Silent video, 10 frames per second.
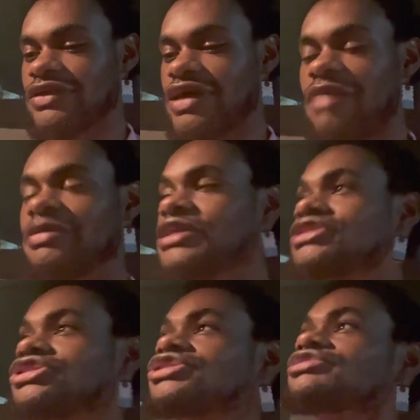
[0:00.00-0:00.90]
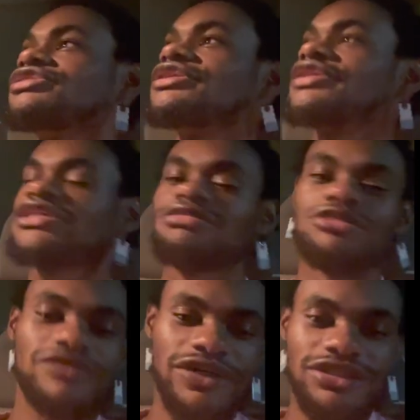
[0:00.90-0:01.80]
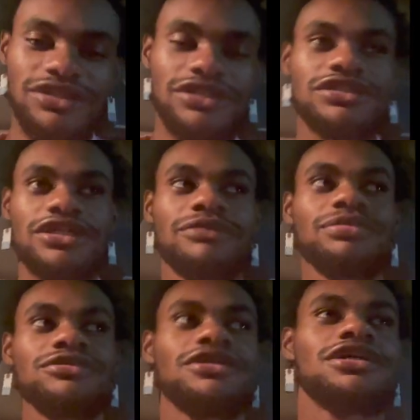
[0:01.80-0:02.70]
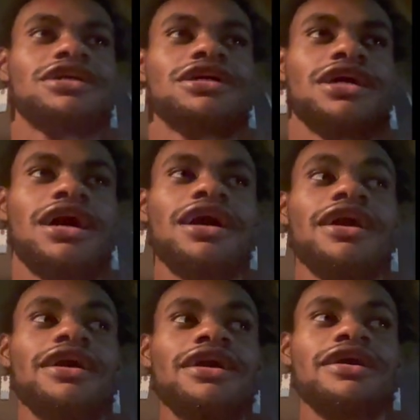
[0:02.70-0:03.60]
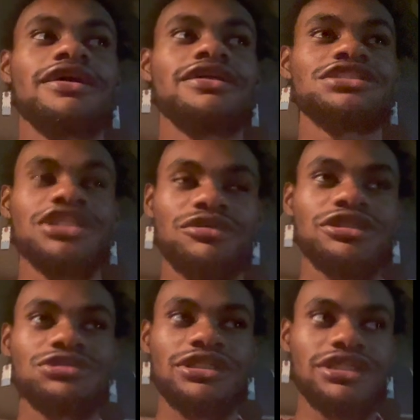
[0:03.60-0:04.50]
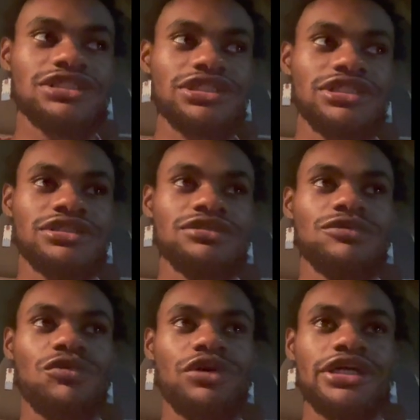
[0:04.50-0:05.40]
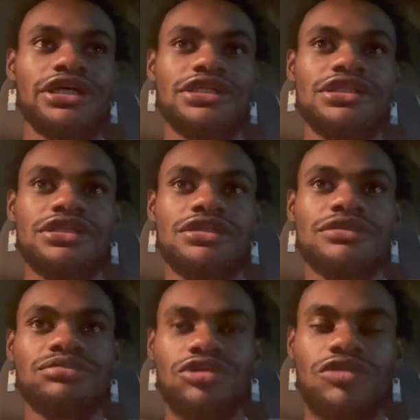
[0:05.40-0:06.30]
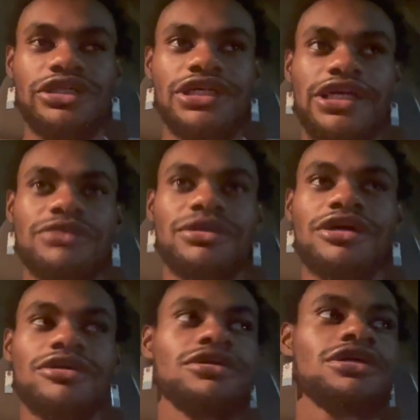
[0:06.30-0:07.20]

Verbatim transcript: I mean, just using this movie as an example, uh, January 2019, when Broly came out,